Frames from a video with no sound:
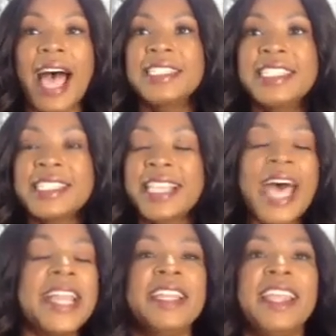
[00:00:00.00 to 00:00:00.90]
I just
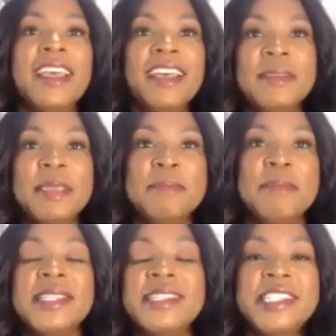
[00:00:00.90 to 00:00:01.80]
got a
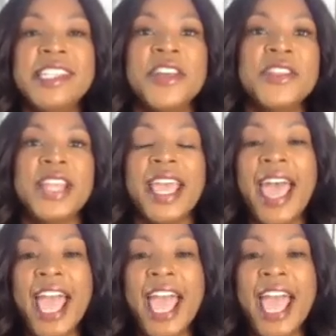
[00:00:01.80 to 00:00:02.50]
message the other day.